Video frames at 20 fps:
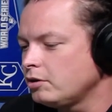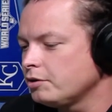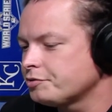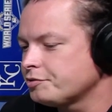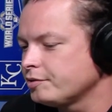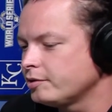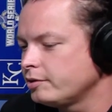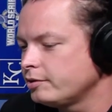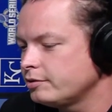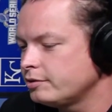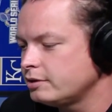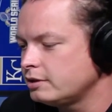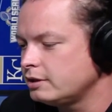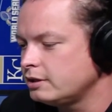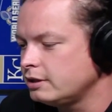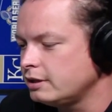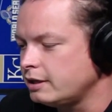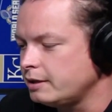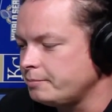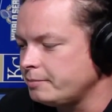through
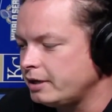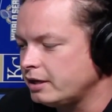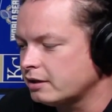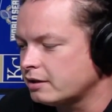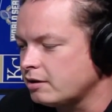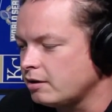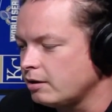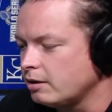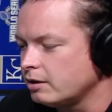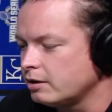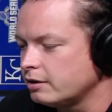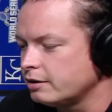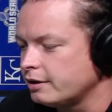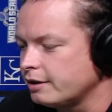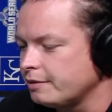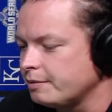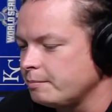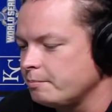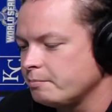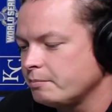the main card
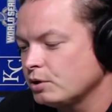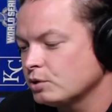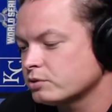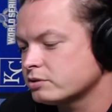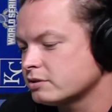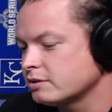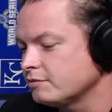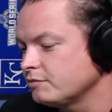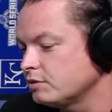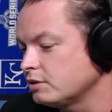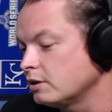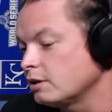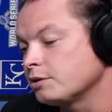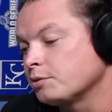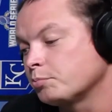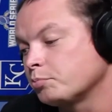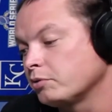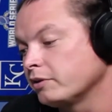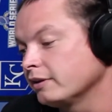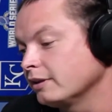and most of the other
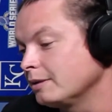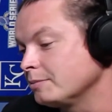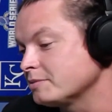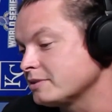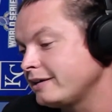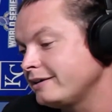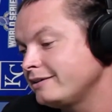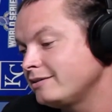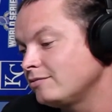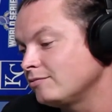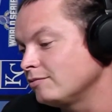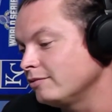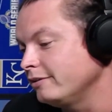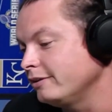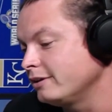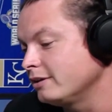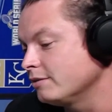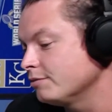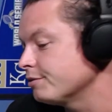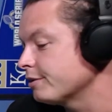prelims. I don't
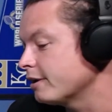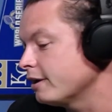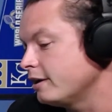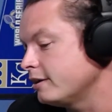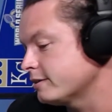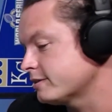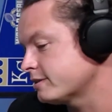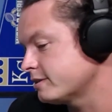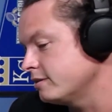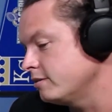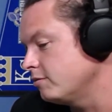really know the guys, so